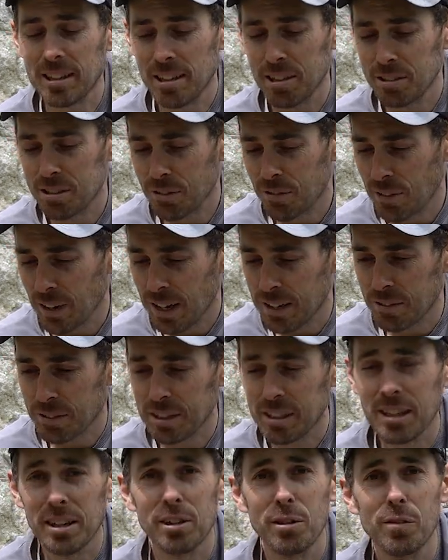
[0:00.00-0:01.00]
Loads of flavours.
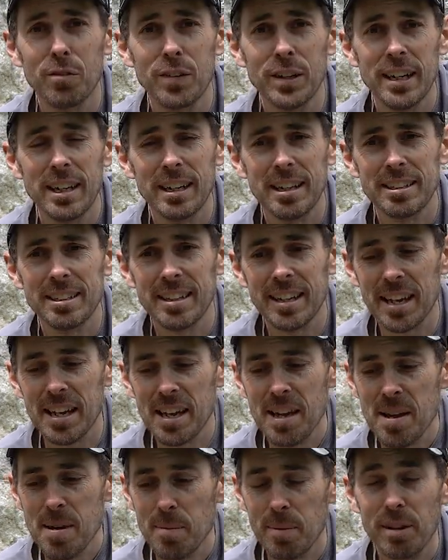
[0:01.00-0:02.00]
I think I got vanilla
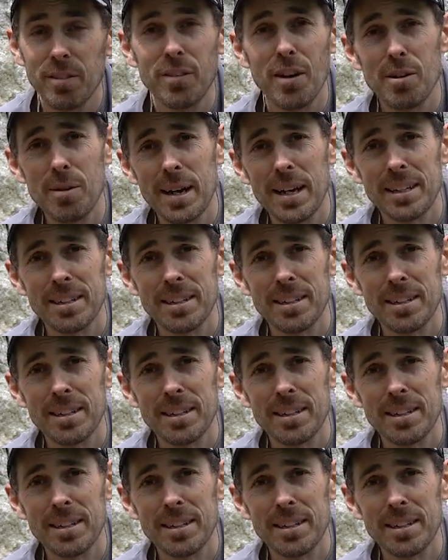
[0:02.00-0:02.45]
today, but if I went